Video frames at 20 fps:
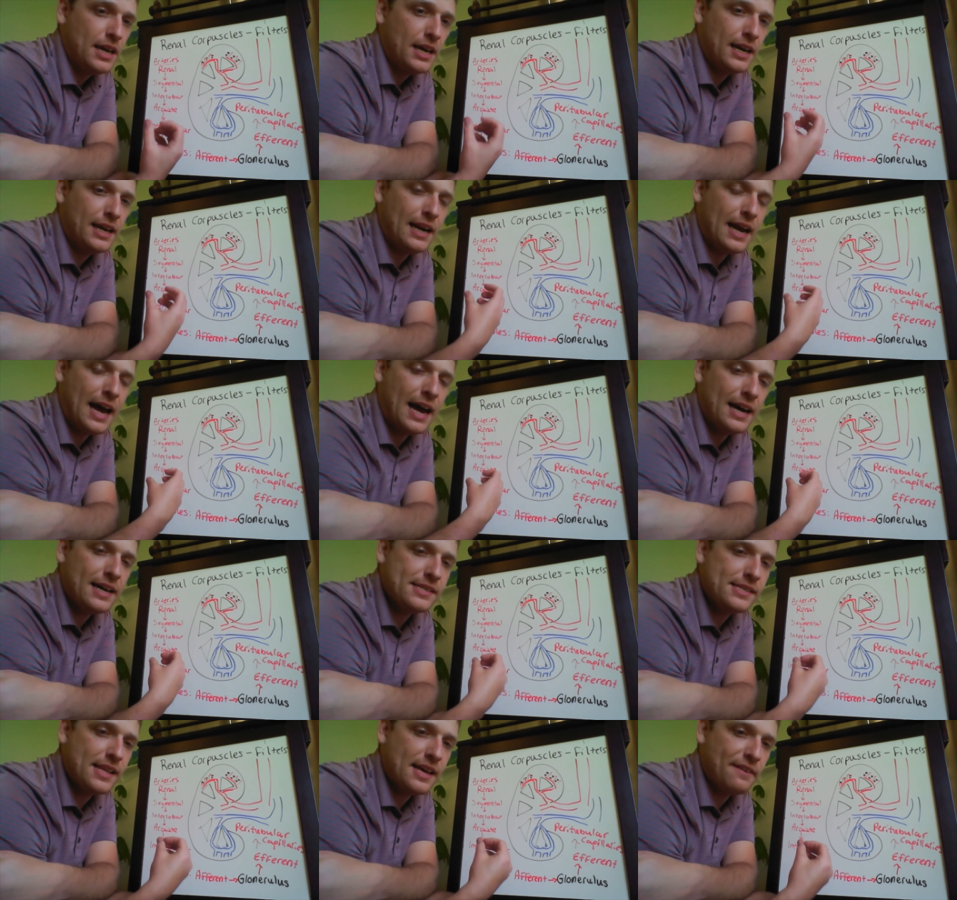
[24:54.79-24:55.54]
And
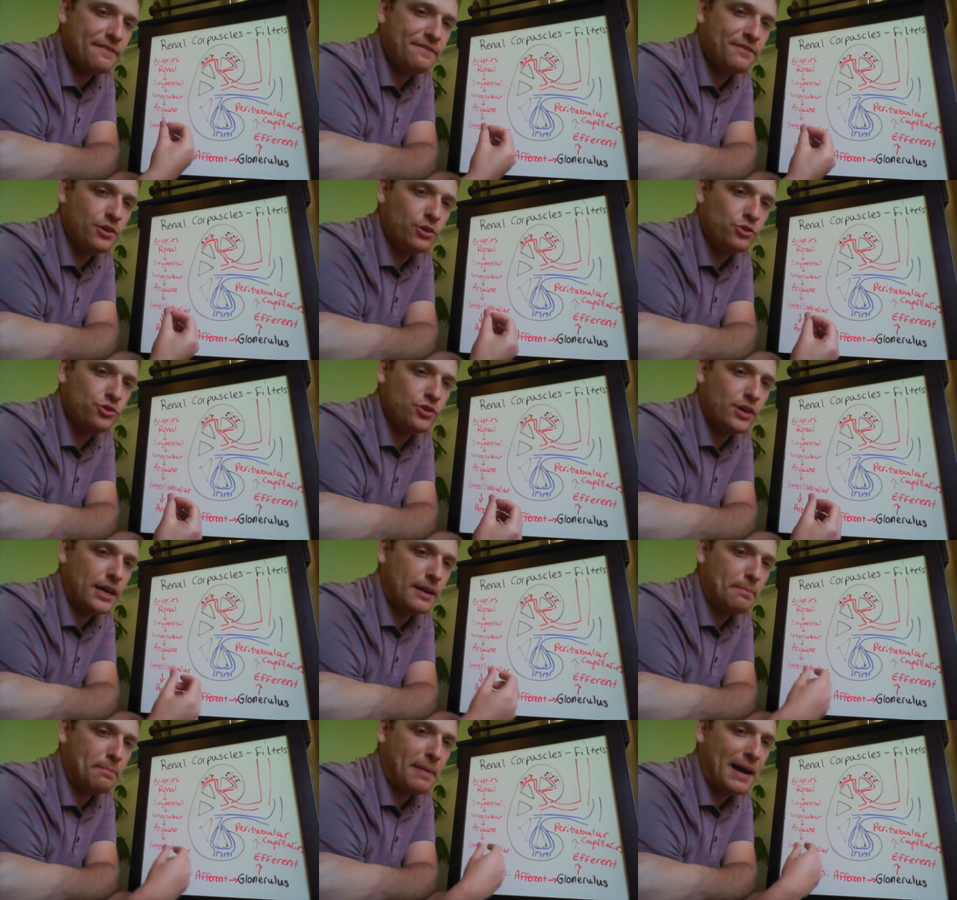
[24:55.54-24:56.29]
as that
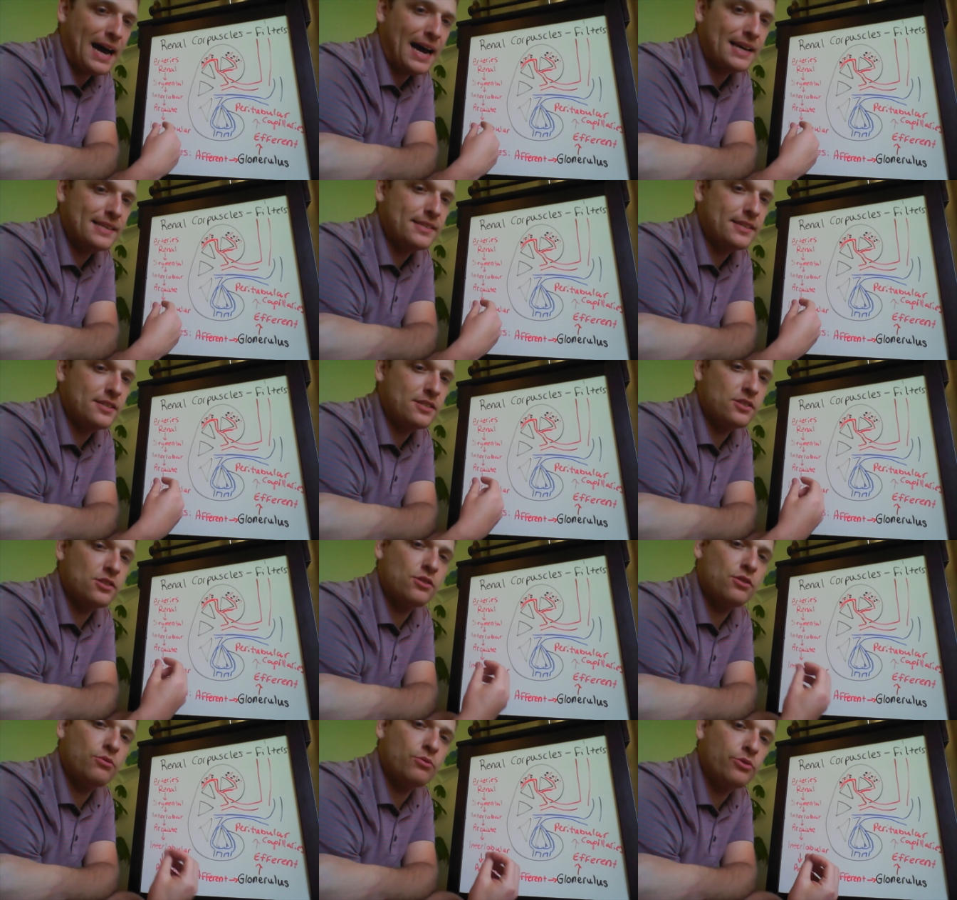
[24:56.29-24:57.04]
filtrate passes
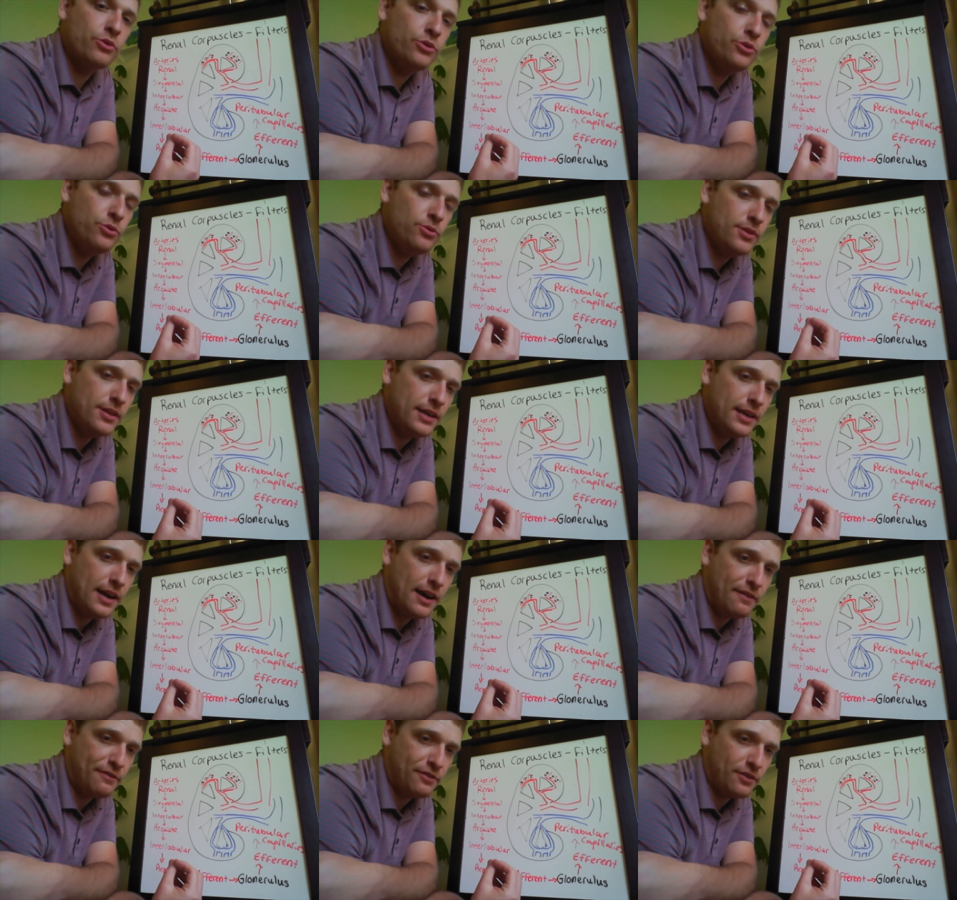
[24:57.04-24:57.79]
through the
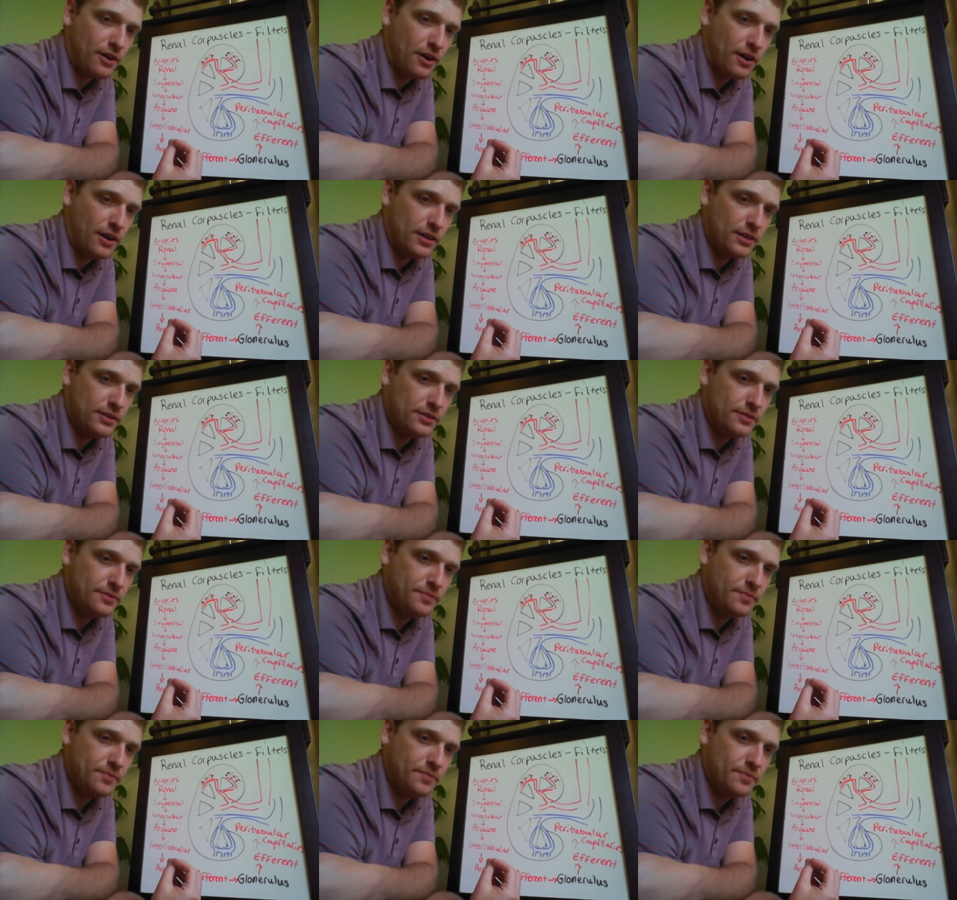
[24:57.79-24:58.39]
nephron,